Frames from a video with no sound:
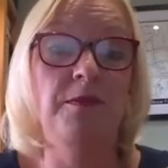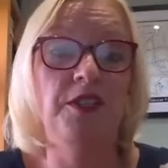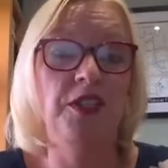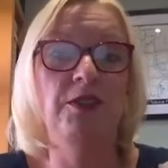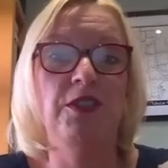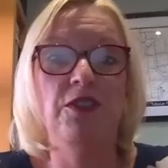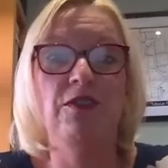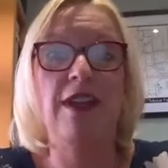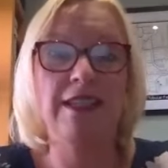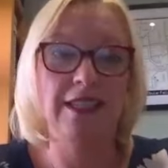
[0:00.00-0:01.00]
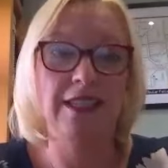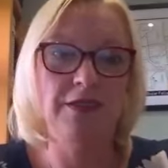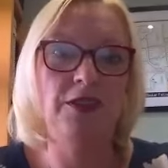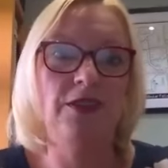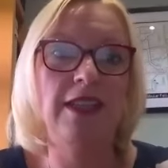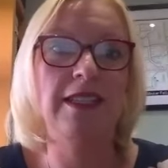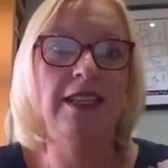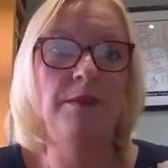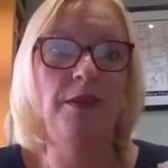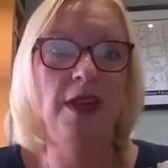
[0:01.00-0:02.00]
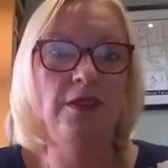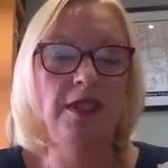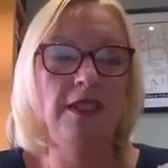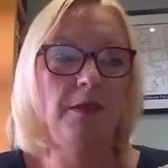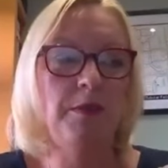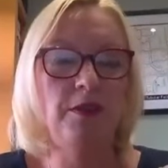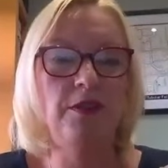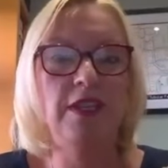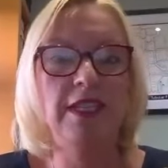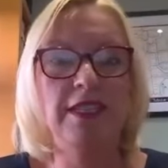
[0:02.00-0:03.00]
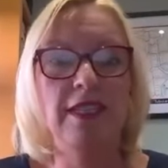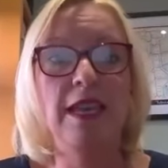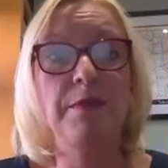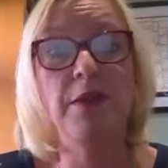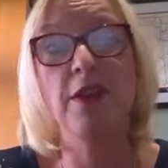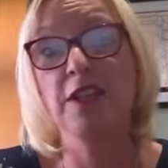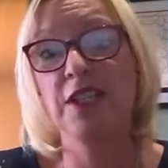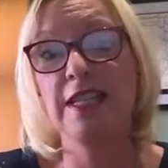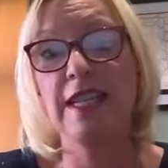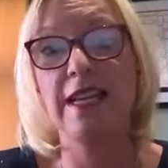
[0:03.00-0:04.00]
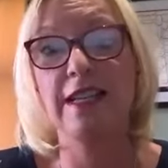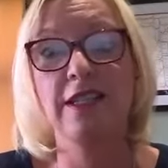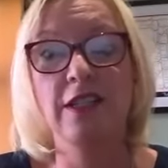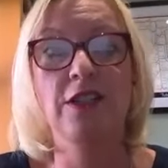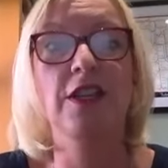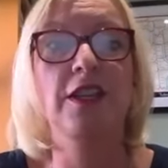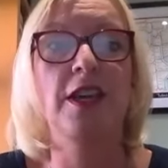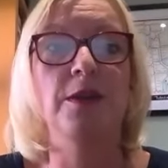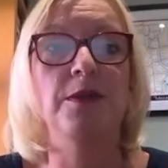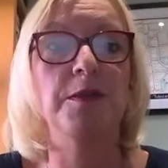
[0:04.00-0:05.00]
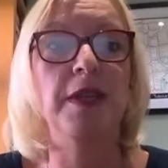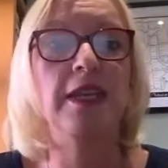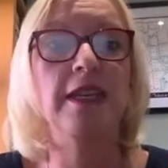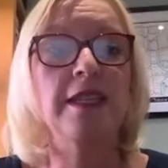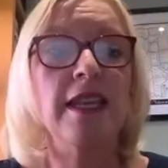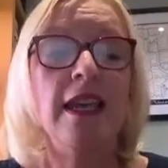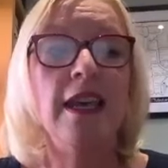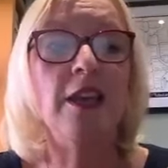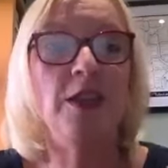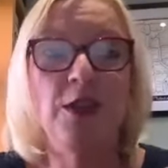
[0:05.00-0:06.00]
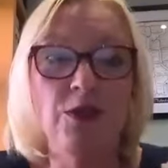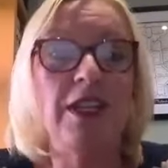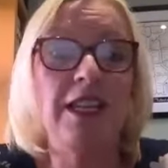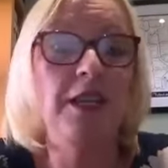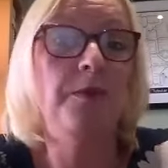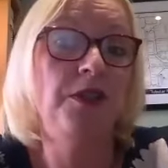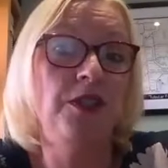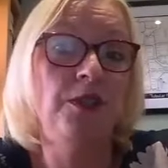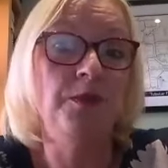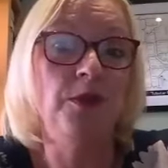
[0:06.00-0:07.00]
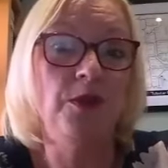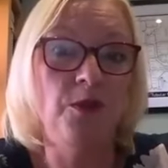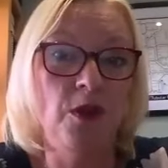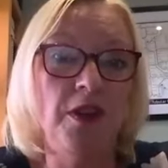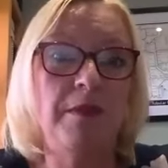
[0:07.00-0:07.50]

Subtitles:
produced your eggs and you've created embryos in the laboratory is that the embryologist has to look at those, because usually you produce more than one